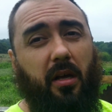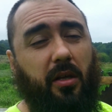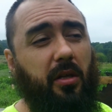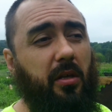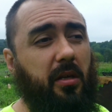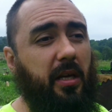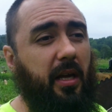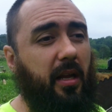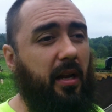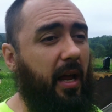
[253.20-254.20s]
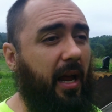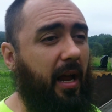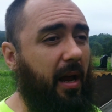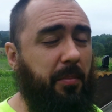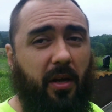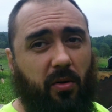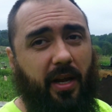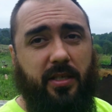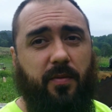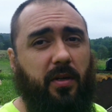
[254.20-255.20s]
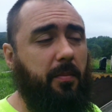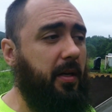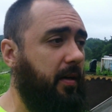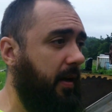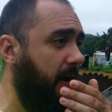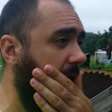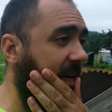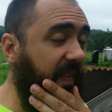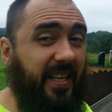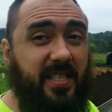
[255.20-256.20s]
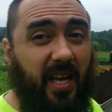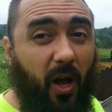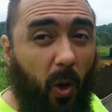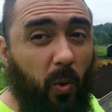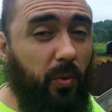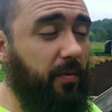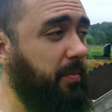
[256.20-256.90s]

You can't, I'm not going to ask for any better than that. This old of a